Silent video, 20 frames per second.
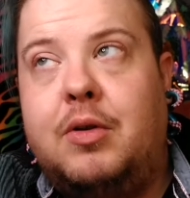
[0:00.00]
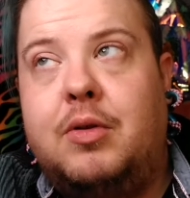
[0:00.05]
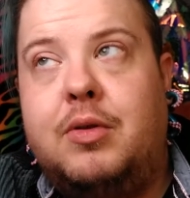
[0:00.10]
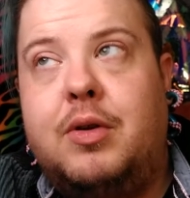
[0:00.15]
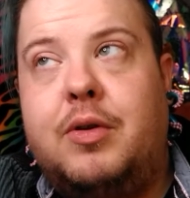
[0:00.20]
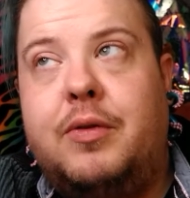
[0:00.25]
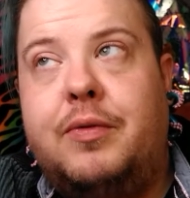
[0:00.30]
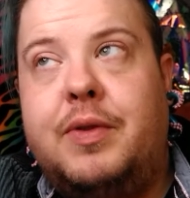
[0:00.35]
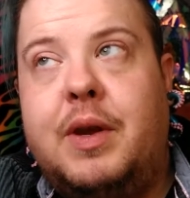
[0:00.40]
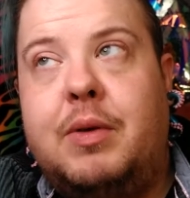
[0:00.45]

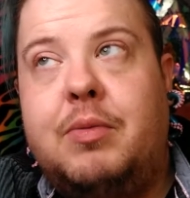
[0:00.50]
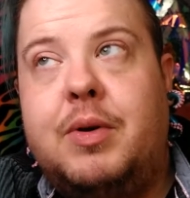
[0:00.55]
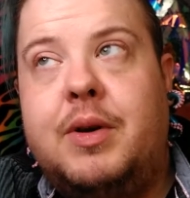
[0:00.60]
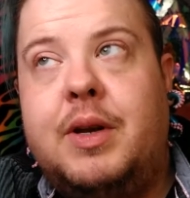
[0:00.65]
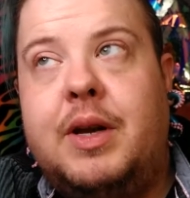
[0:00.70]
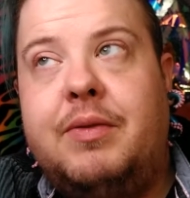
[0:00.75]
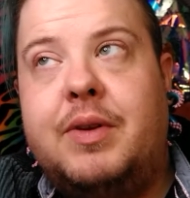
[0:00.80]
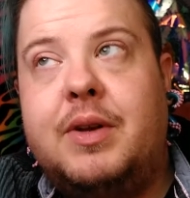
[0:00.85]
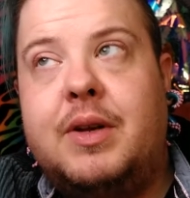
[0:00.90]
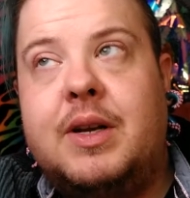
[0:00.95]
don't know if they
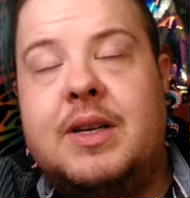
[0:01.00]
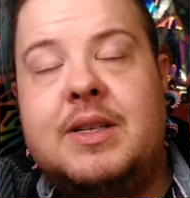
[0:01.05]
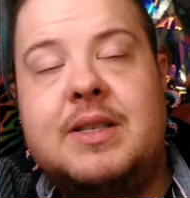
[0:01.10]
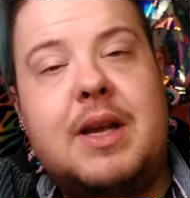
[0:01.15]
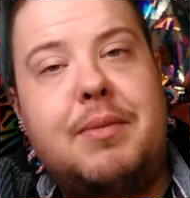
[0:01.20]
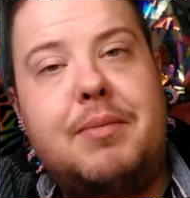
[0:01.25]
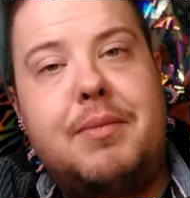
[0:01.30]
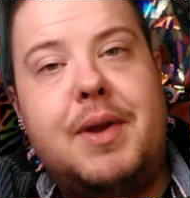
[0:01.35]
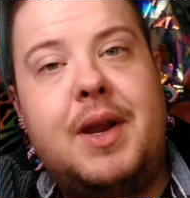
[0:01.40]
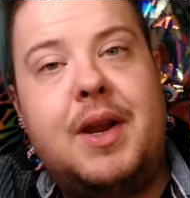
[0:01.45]
would even
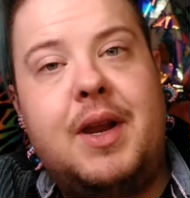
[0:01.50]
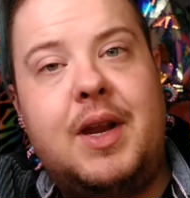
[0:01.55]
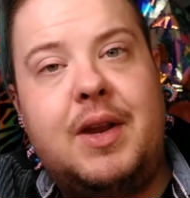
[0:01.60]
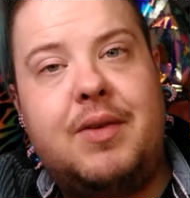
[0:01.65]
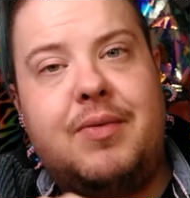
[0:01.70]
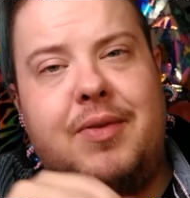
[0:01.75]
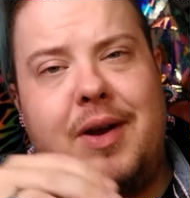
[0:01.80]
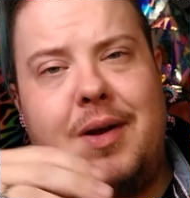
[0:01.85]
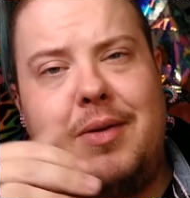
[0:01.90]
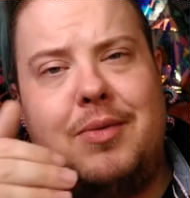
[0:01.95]
accept
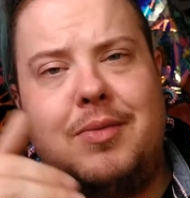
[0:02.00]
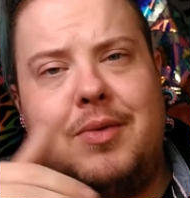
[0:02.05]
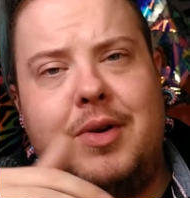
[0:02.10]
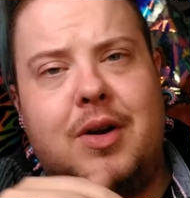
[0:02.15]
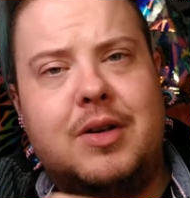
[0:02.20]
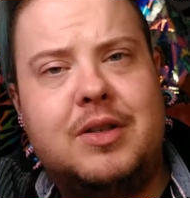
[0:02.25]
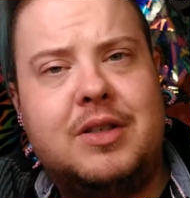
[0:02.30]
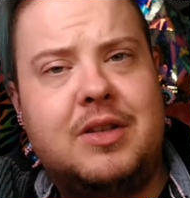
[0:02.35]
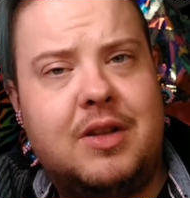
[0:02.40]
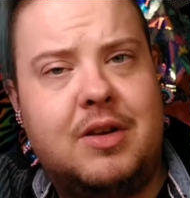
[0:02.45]
me if I
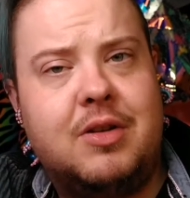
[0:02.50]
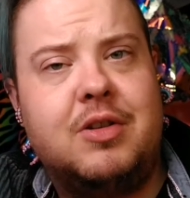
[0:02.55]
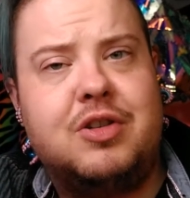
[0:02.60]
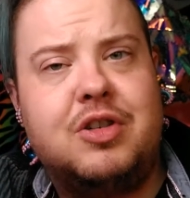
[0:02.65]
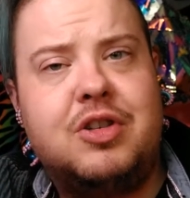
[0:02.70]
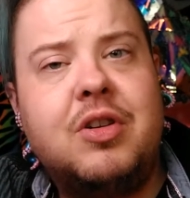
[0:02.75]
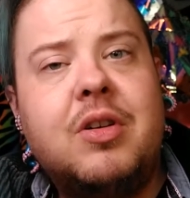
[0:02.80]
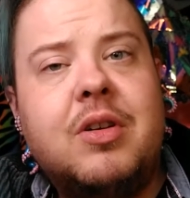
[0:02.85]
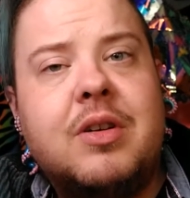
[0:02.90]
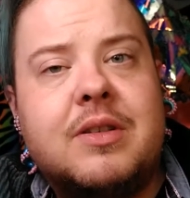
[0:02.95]
onto their
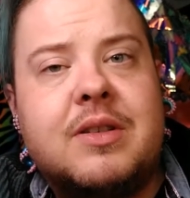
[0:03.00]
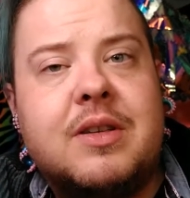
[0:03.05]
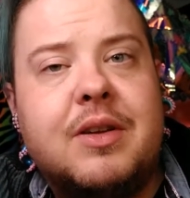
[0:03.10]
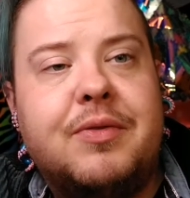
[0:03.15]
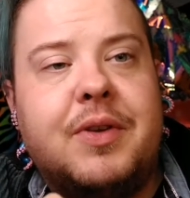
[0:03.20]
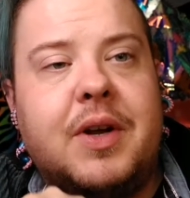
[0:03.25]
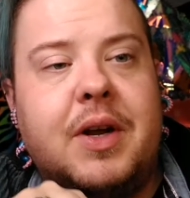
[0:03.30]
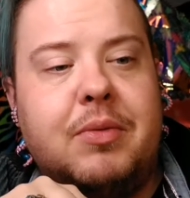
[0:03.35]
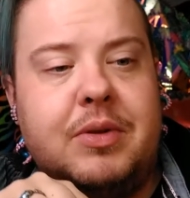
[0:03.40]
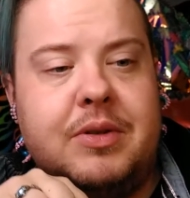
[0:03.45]

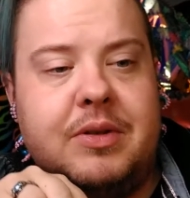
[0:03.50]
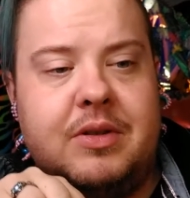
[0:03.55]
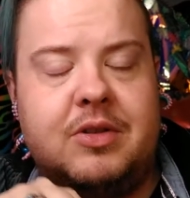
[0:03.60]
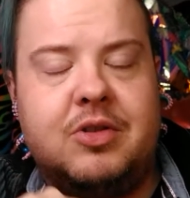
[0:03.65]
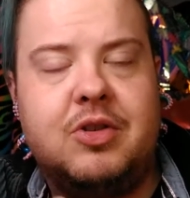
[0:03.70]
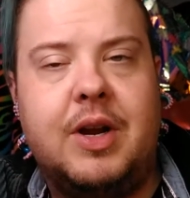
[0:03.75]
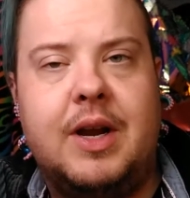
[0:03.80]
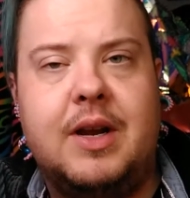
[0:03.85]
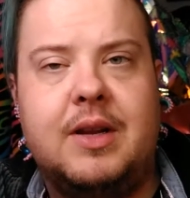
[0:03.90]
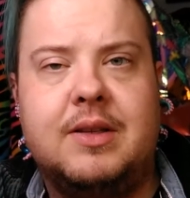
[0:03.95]
insurance if I
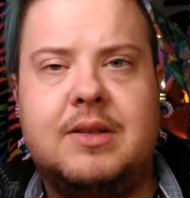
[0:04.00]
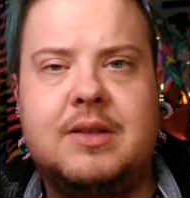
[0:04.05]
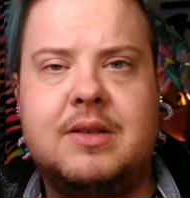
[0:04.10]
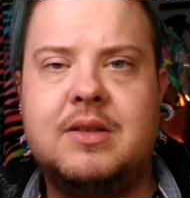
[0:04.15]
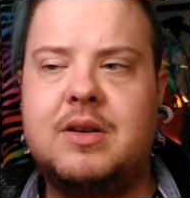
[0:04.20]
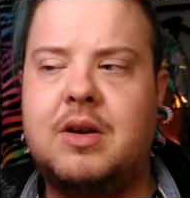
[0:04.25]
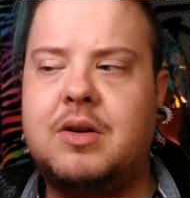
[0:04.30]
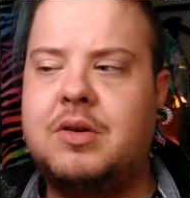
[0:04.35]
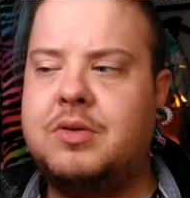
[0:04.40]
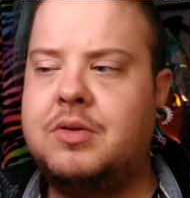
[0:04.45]
was trans.
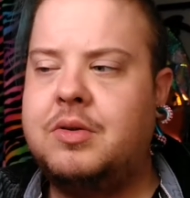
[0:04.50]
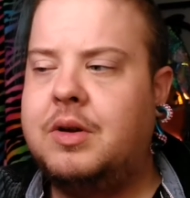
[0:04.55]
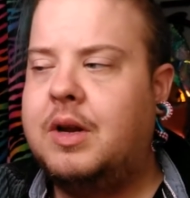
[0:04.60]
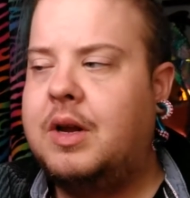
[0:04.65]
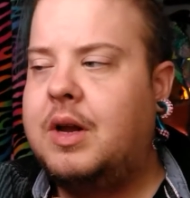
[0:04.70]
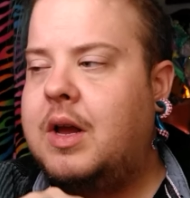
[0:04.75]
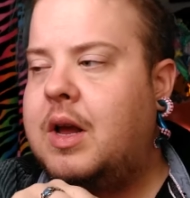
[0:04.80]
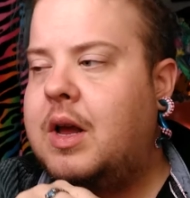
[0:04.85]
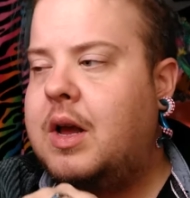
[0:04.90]
So